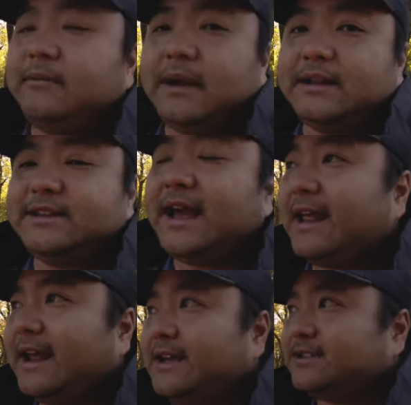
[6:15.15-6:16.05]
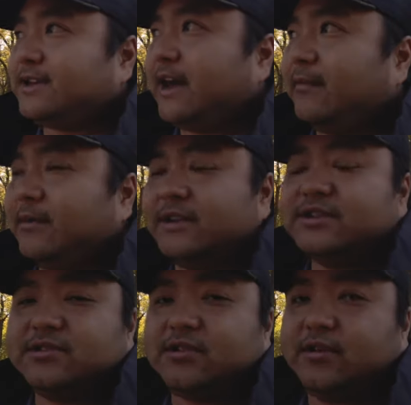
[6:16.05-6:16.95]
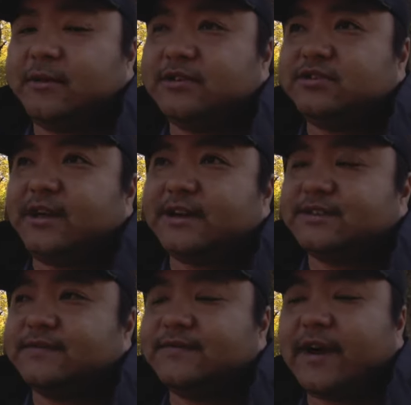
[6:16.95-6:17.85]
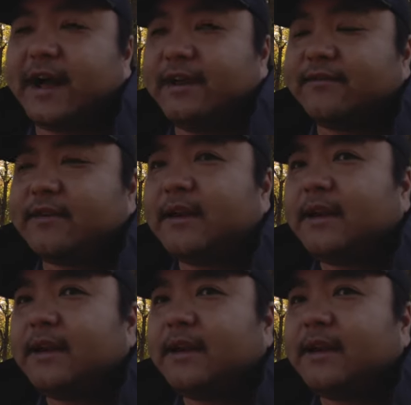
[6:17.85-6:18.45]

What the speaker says: my dad has a cap on his Tacoma, 2005.